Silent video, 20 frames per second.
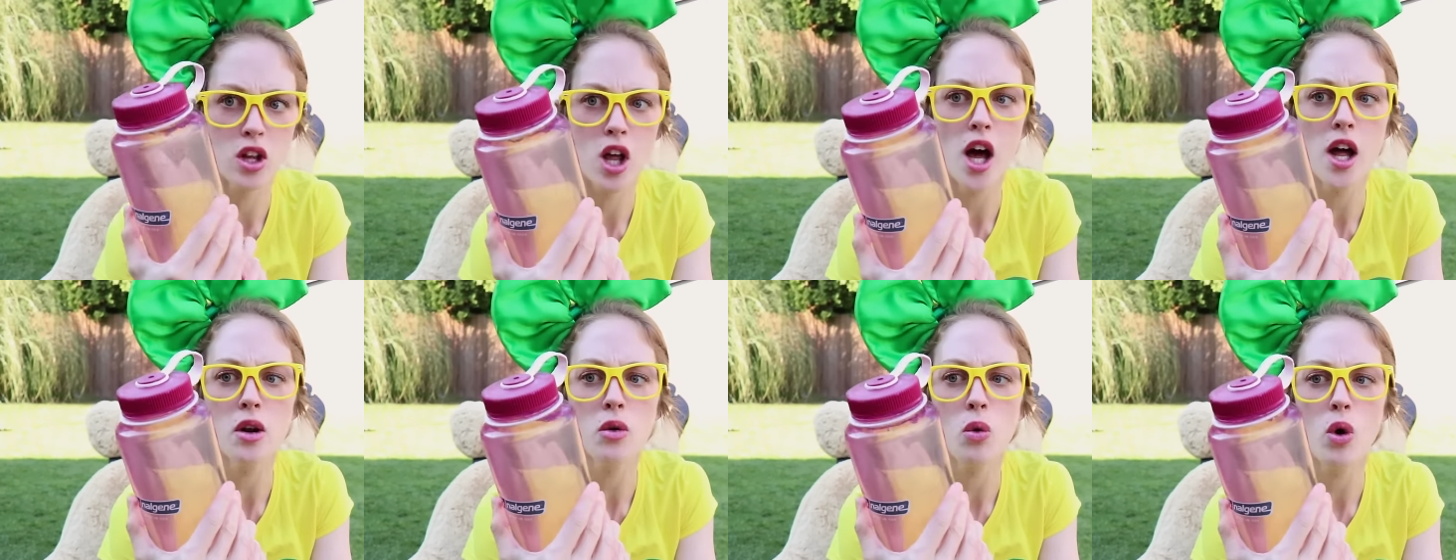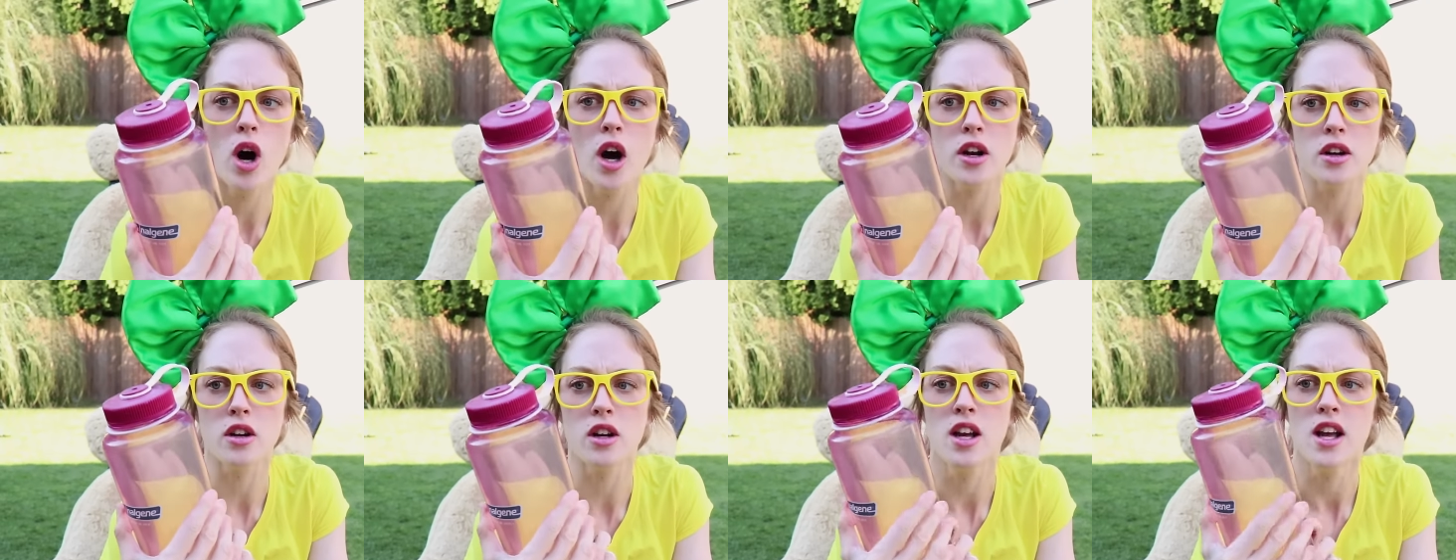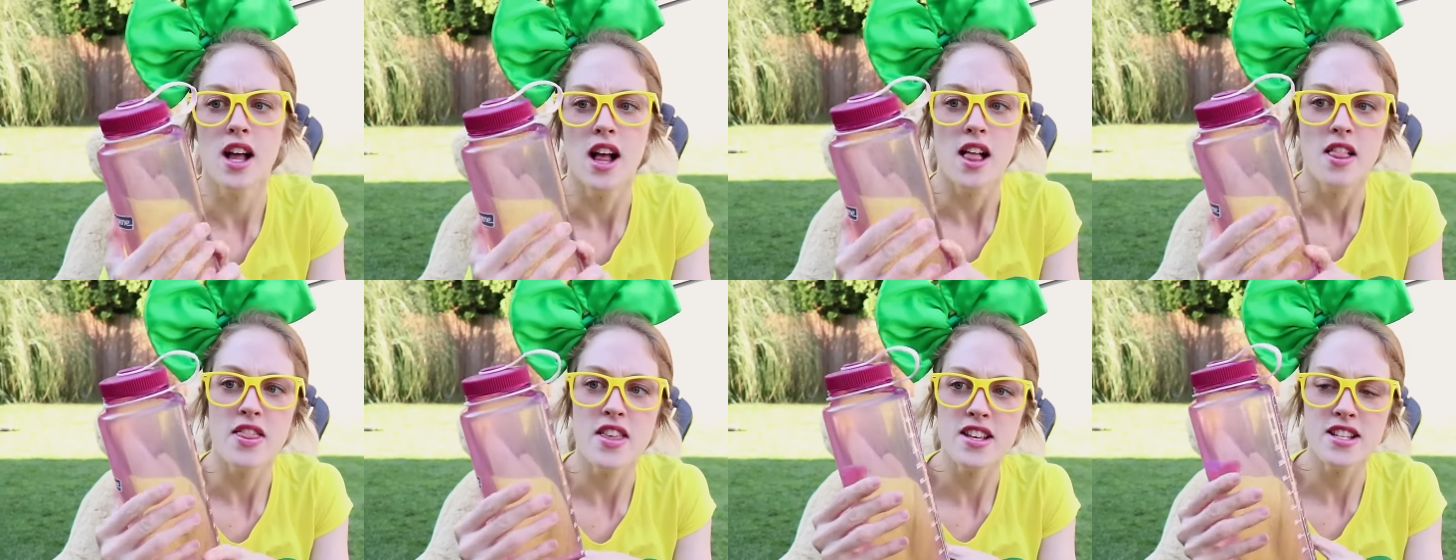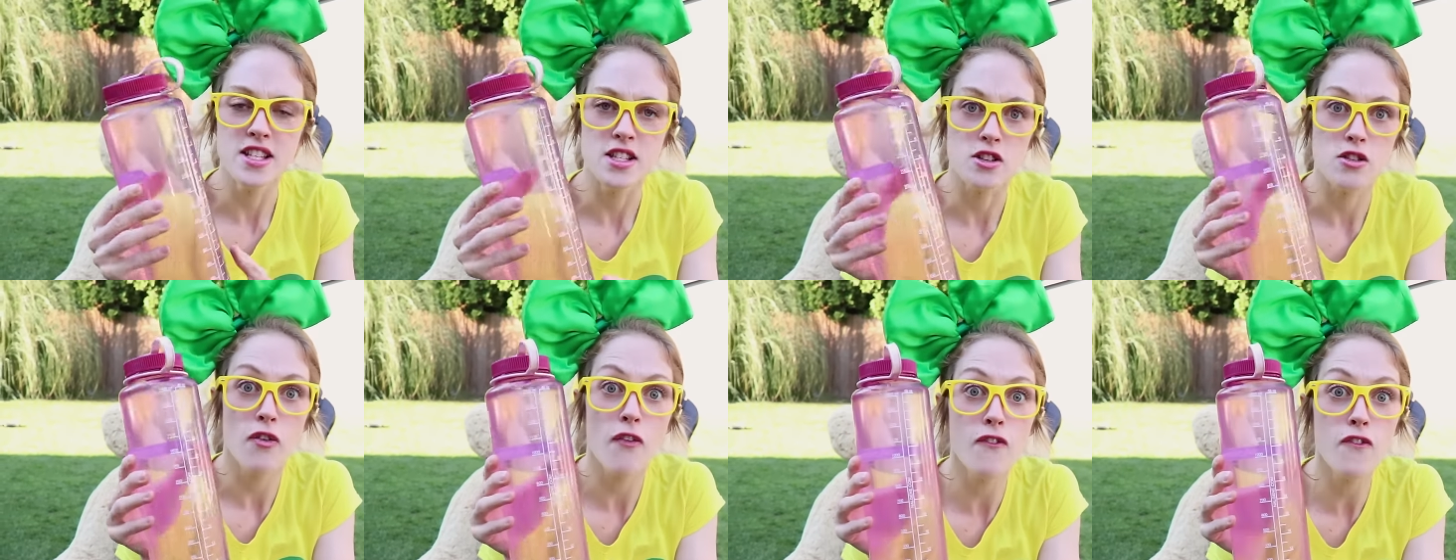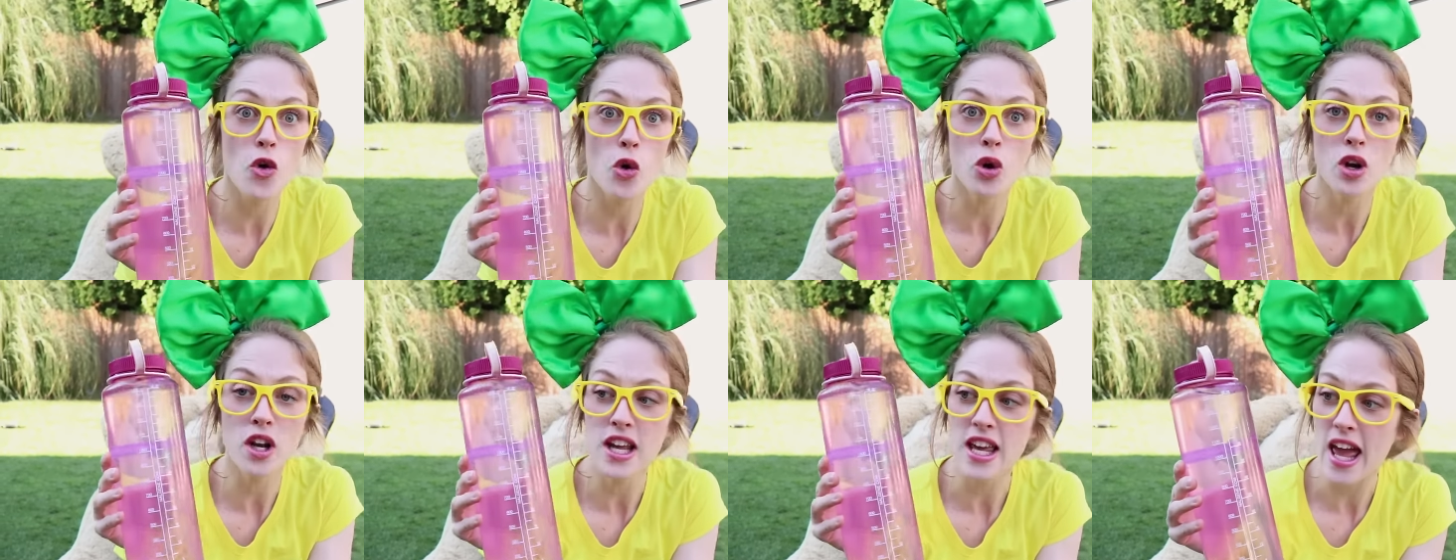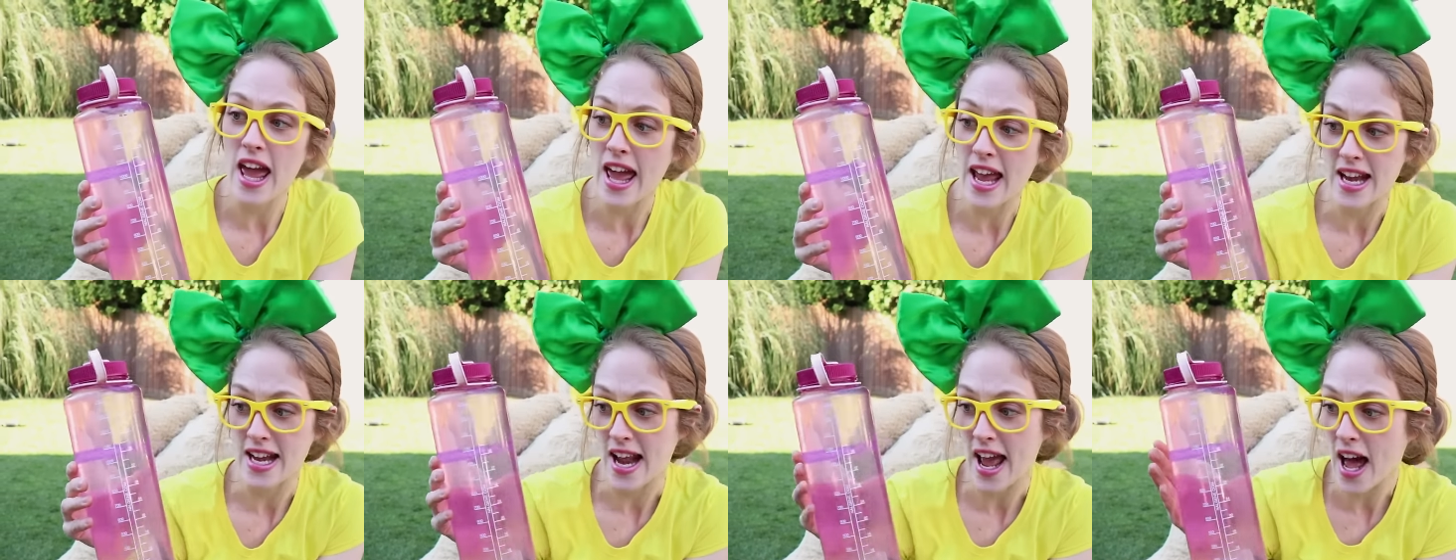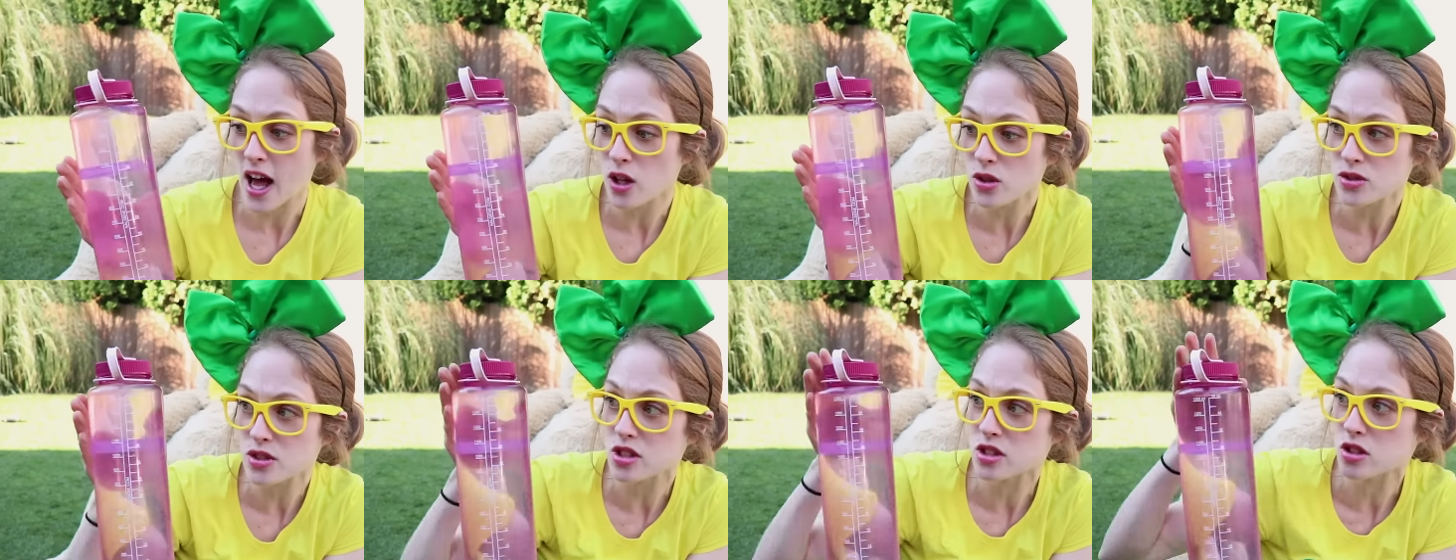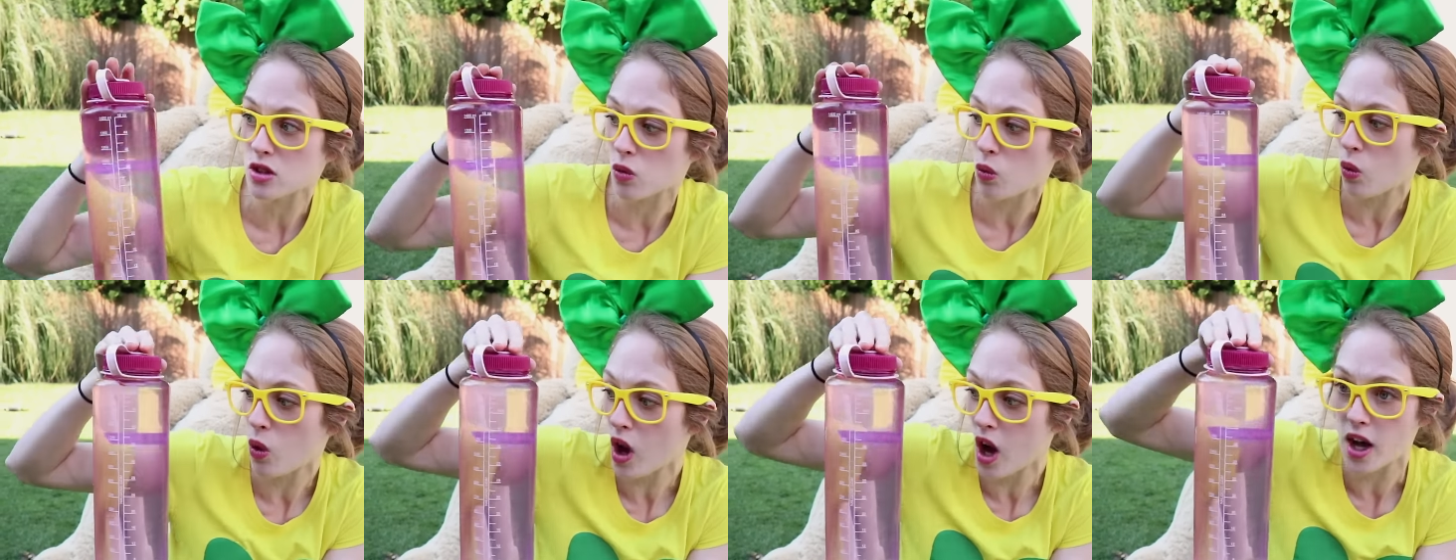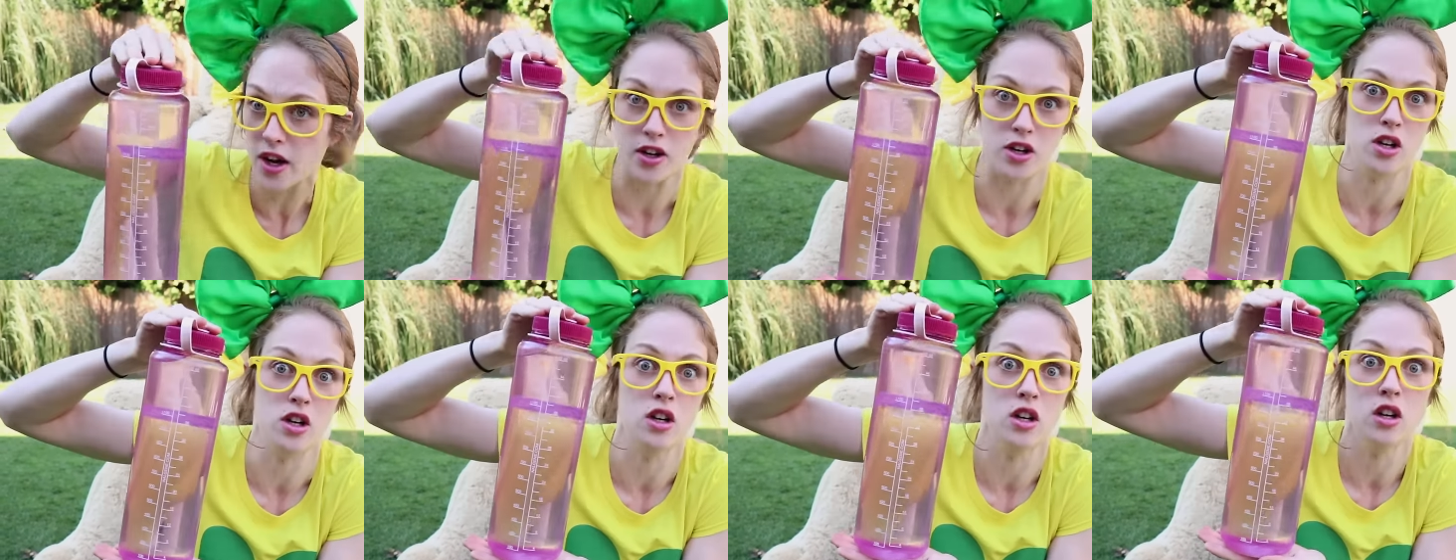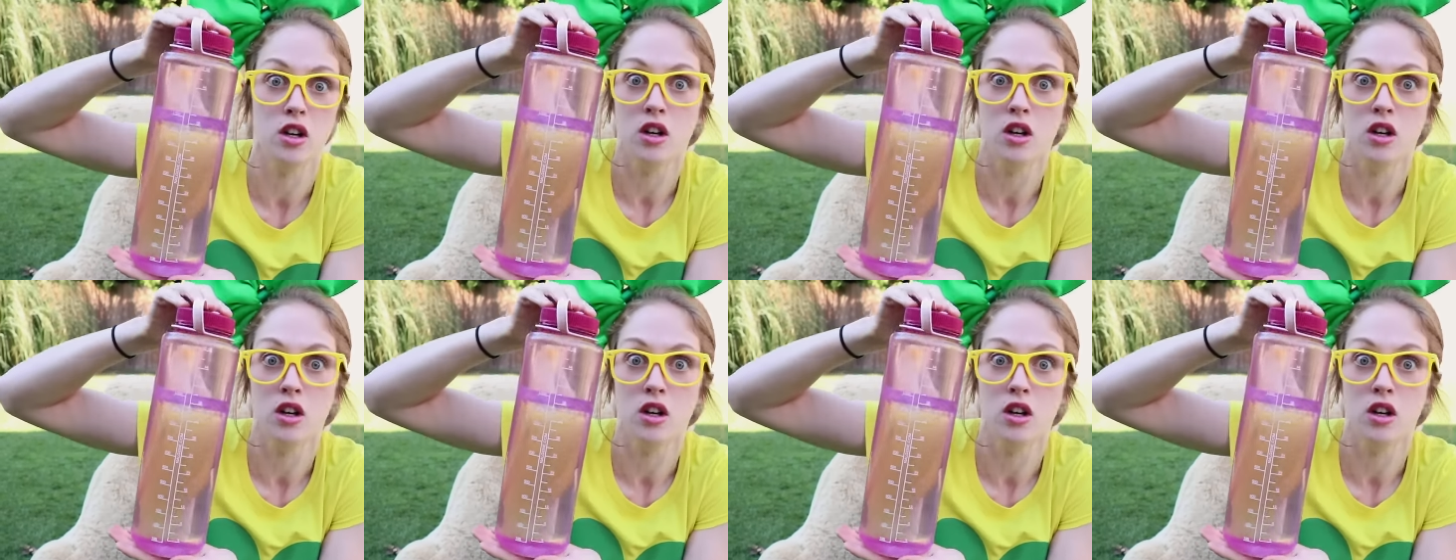a lot of water. This is 48 ounces of water.